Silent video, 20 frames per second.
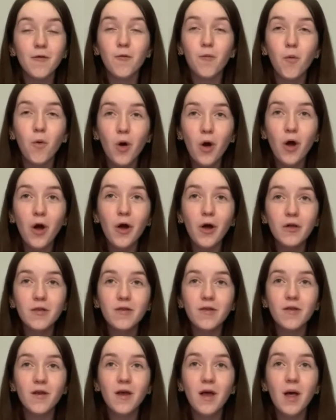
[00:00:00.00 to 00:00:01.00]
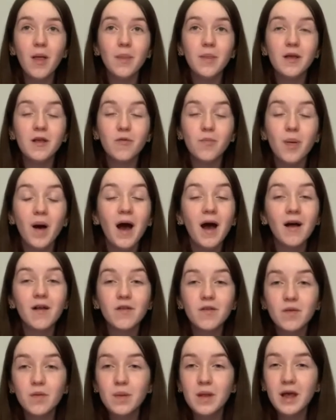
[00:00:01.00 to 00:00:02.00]
worked these
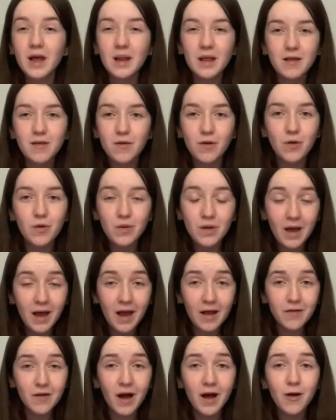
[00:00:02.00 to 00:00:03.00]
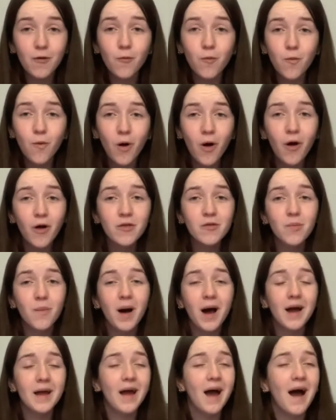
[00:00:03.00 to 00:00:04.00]
past nearly two years, I have worked
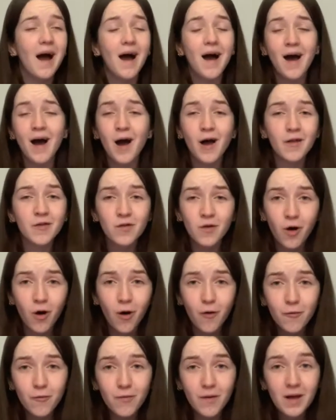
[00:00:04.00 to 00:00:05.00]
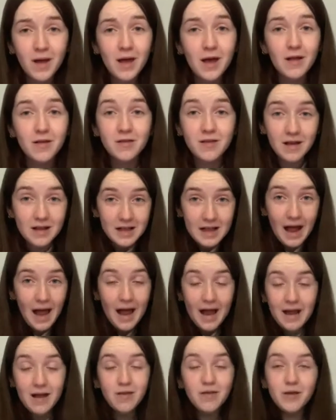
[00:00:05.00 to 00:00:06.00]
my ass off to
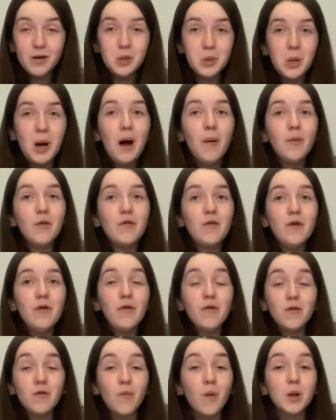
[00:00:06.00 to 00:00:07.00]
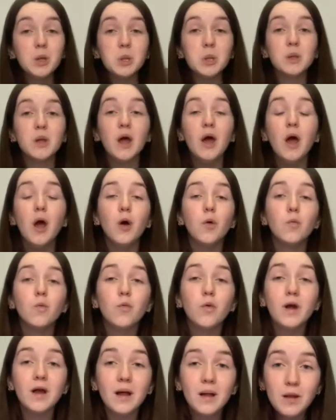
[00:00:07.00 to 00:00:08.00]
get into drama school. So I just
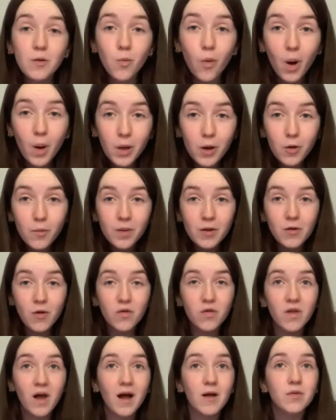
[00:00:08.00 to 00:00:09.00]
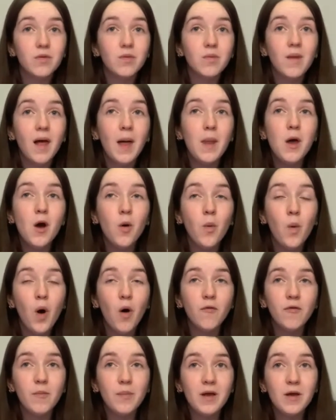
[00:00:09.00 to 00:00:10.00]
really want to because I, I know
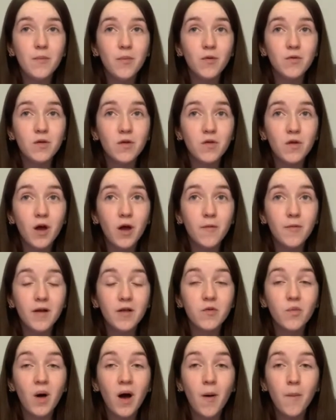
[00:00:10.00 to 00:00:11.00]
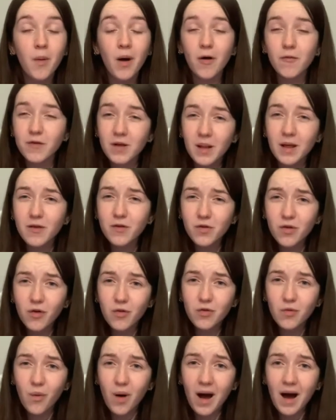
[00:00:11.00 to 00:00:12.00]
other people deserve it as well, but I feel like so
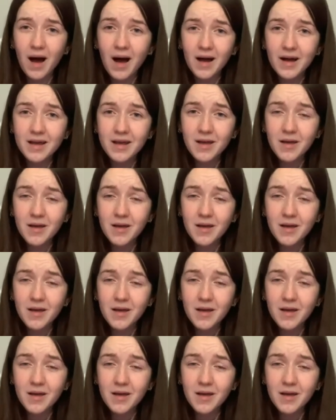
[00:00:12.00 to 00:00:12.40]
do I.